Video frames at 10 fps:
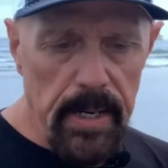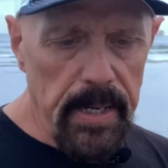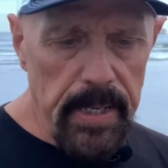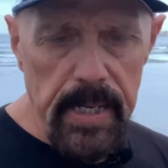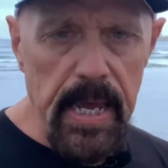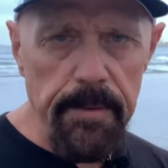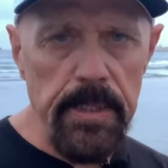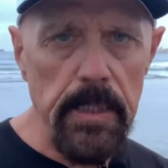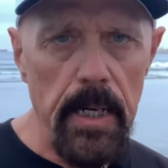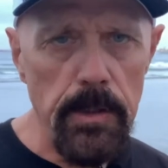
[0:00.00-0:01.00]
he gave
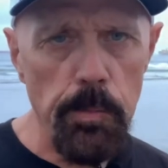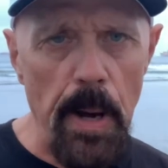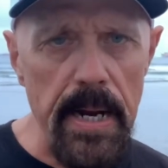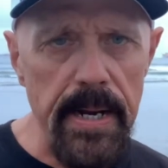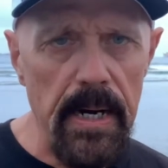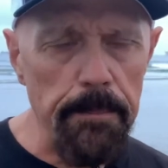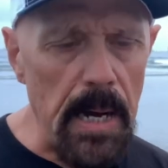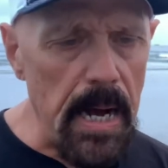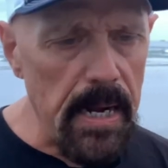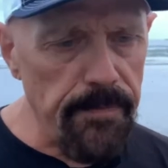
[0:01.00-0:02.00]
me a spot down in
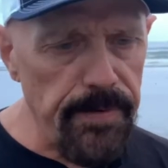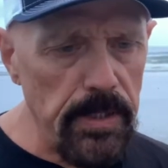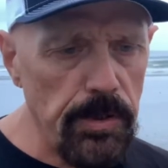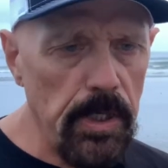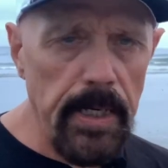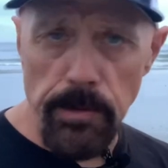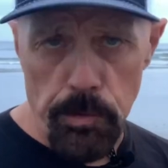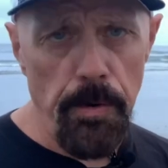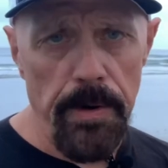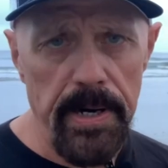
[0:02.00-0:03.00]
Baja to fish. I
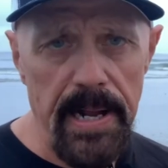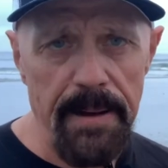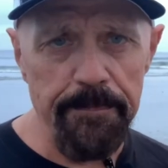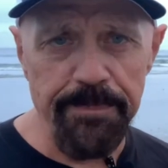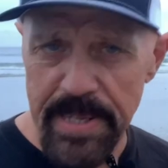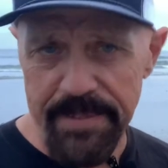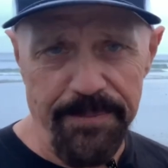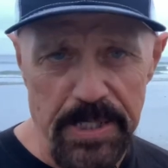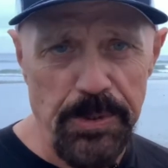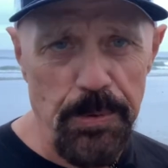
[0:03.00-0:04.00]
screwed it up and didn't
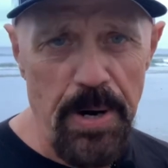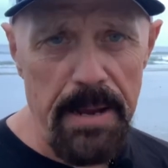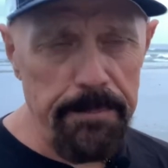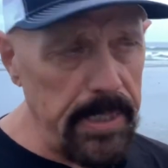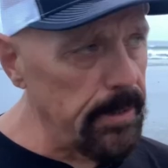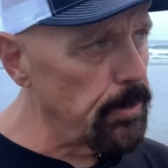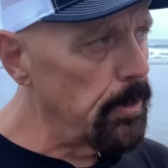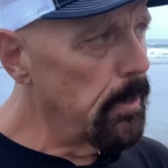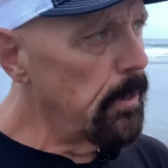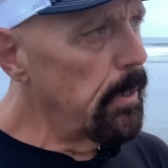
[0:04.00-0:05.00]
fish the right beach,
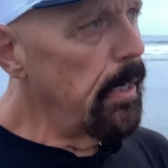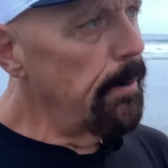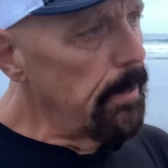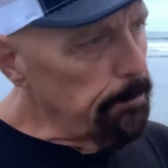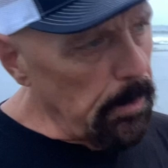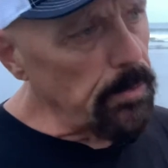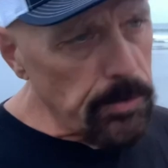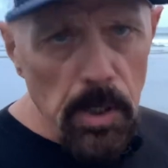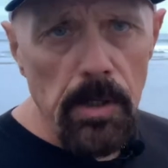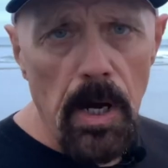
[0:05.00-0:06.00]
but we
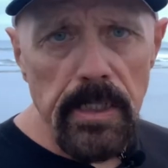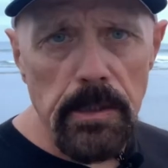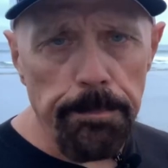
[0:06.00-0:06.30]
still caught some